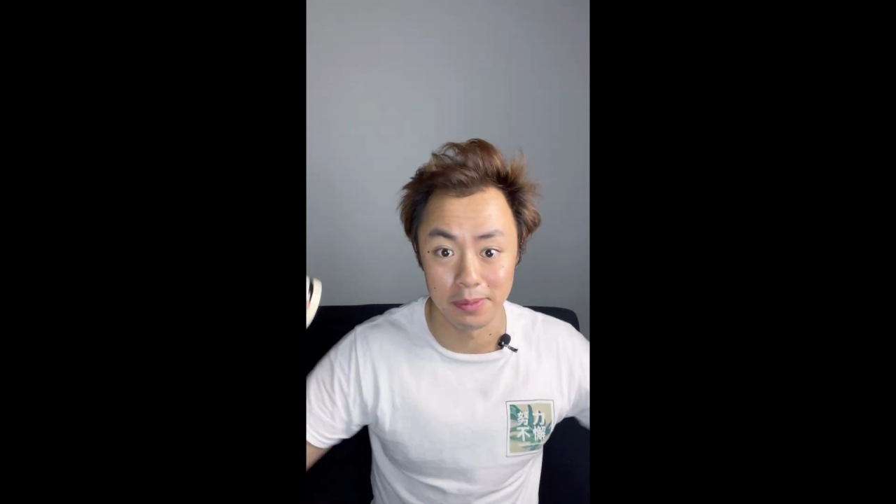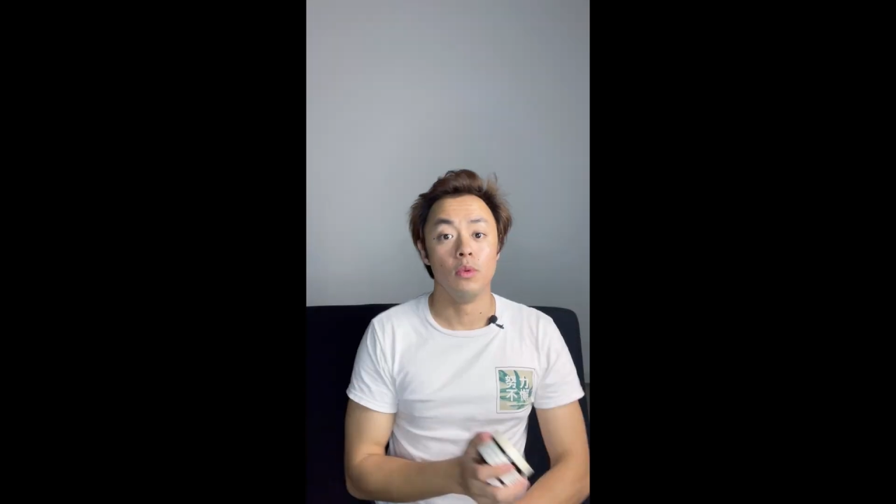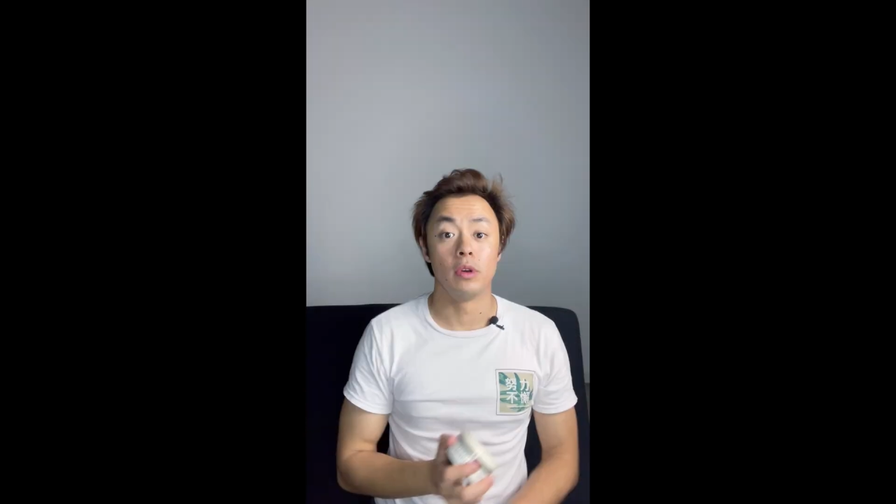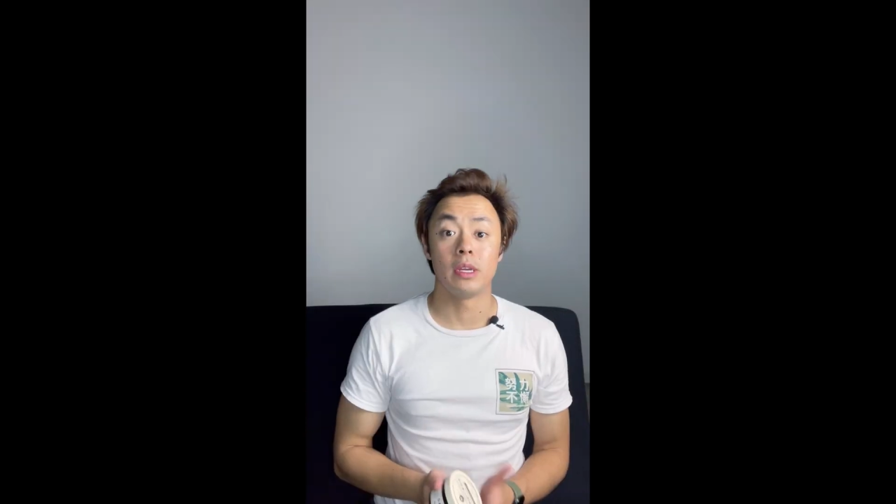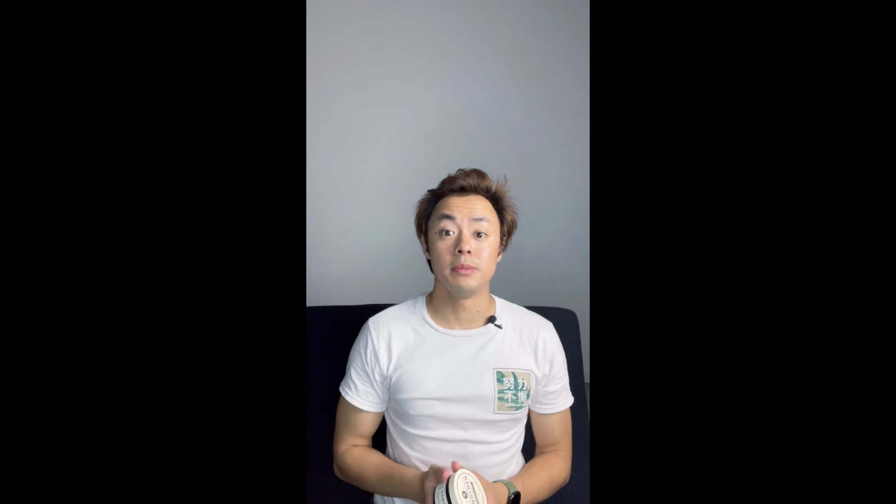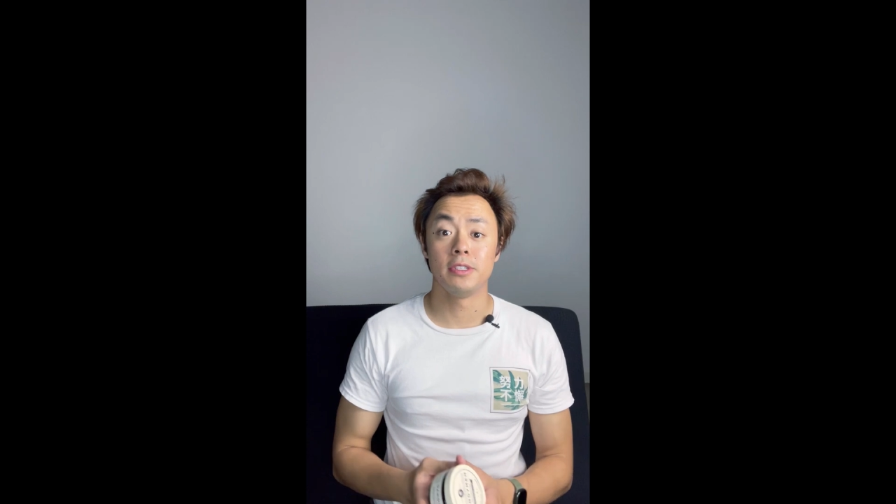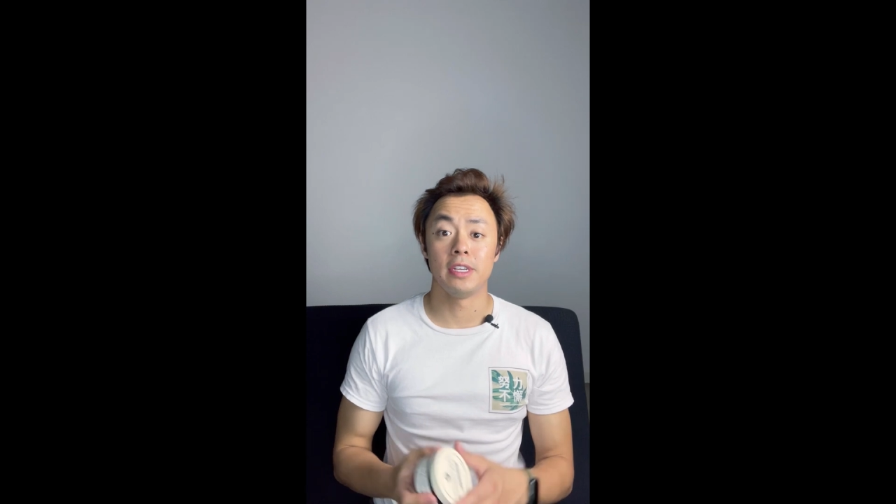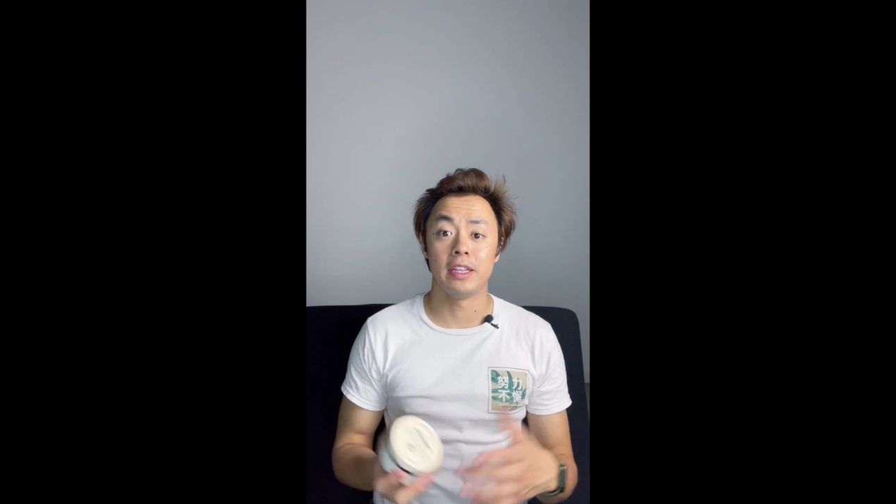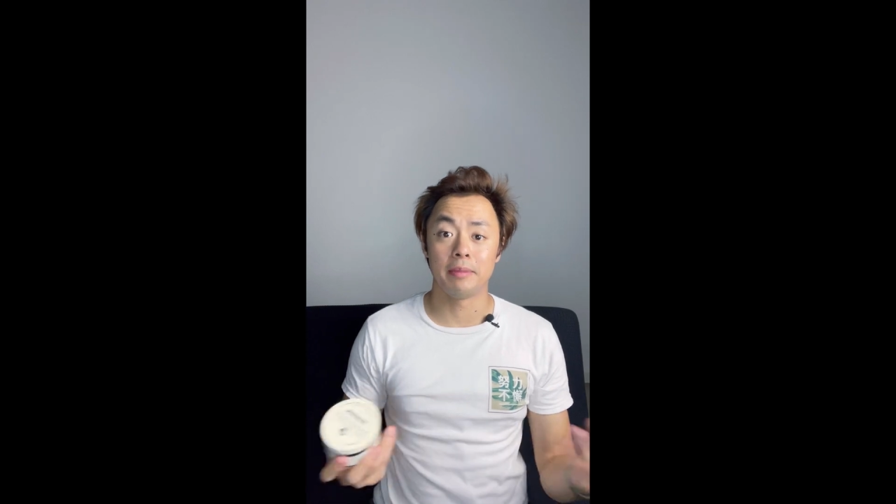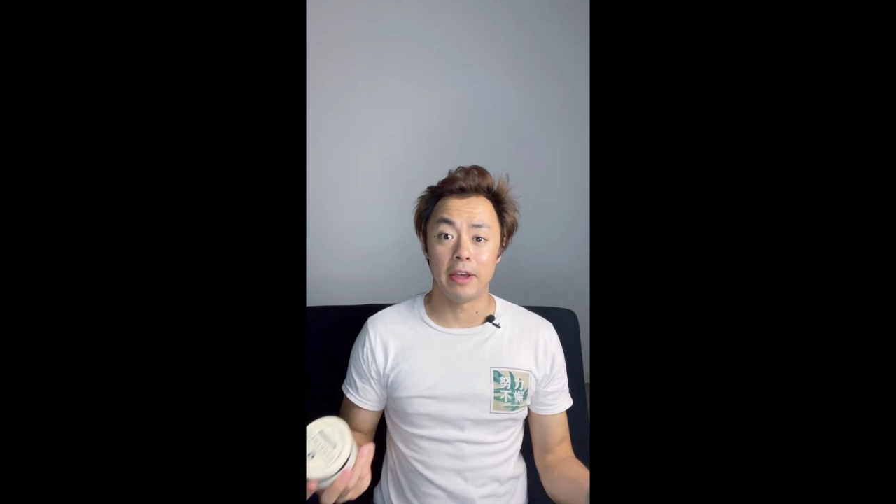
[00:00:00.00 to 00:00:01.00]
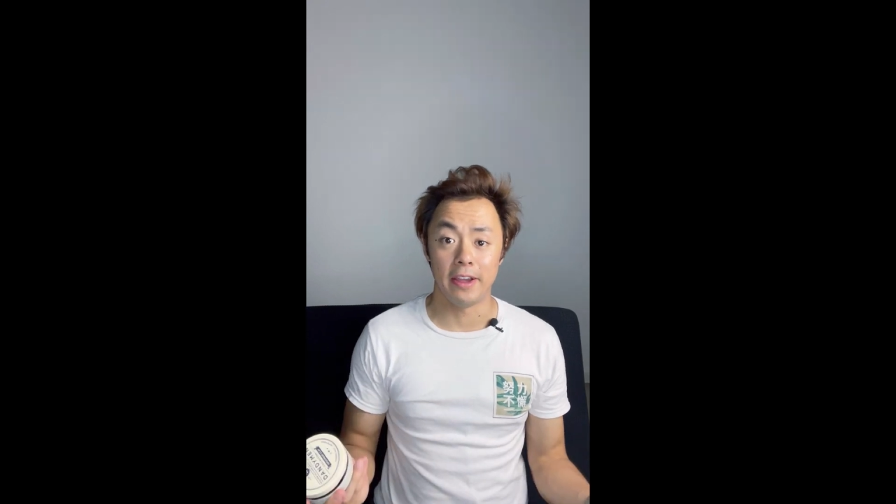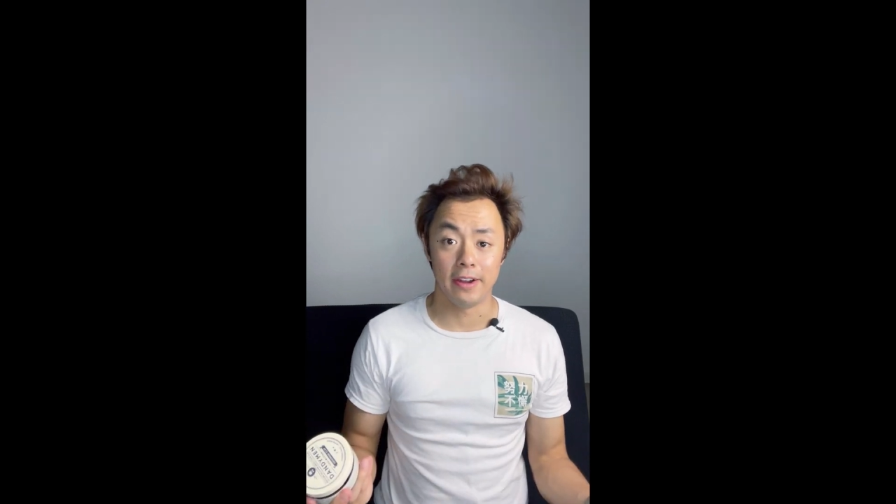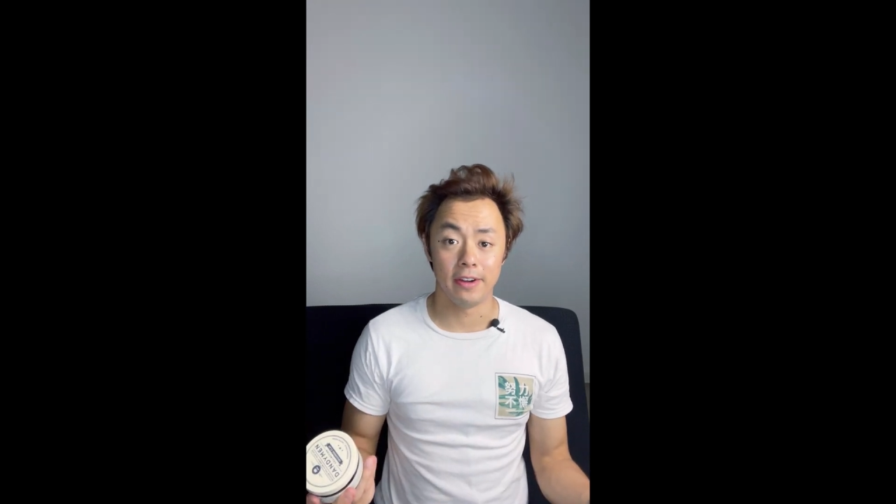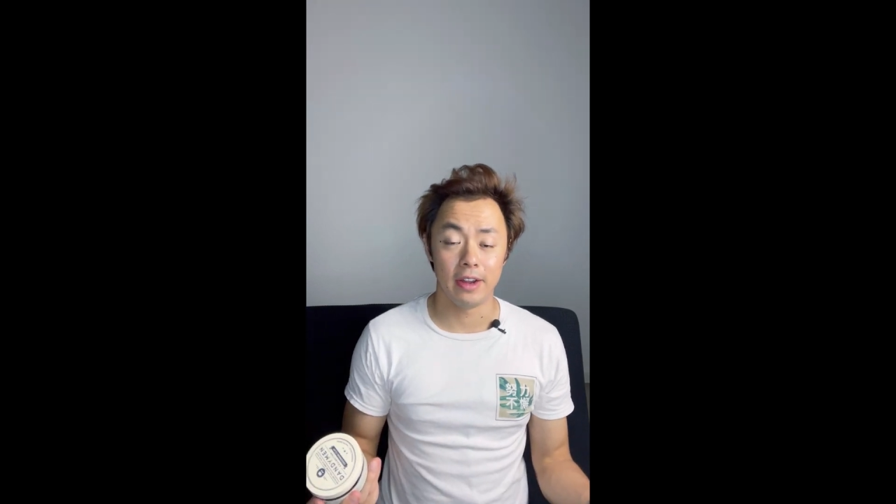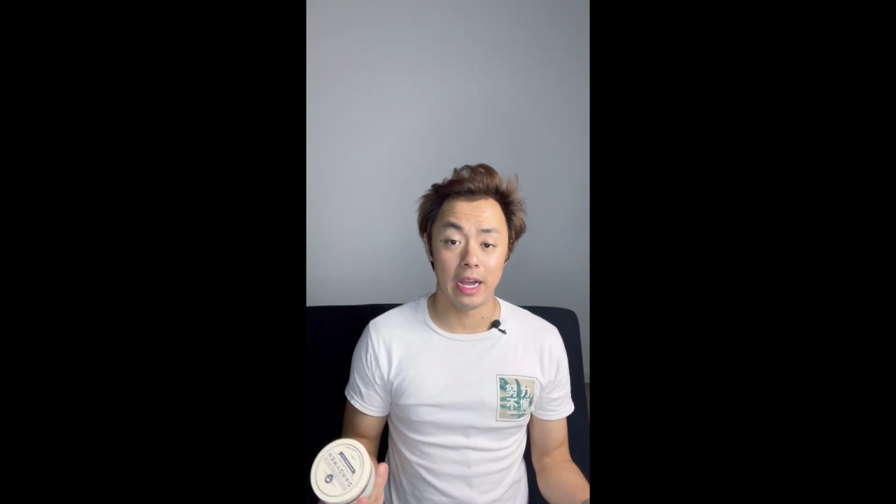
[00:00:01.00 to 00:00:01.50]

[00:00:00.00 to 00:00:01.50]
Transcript: When it comes to styling my hair,